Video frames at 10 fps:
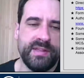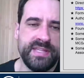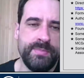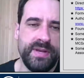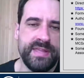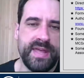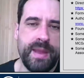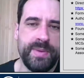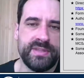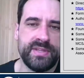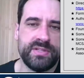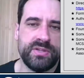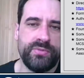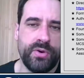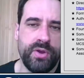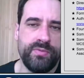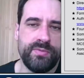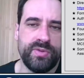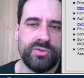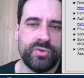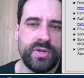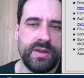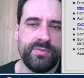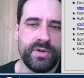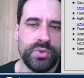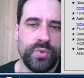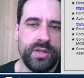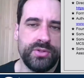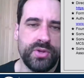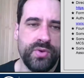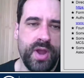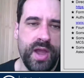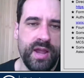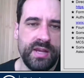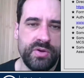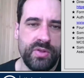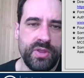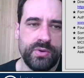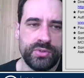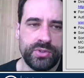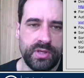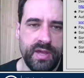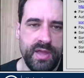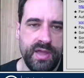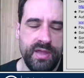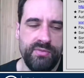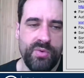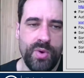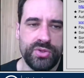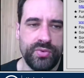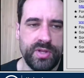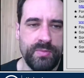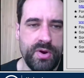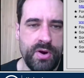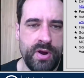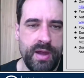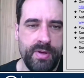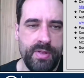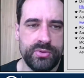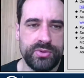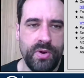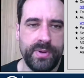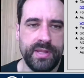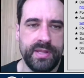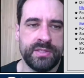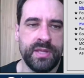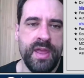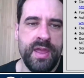team lead and a pen tester for Q53 and version 1, so you can click on those if you want to read more about those companies.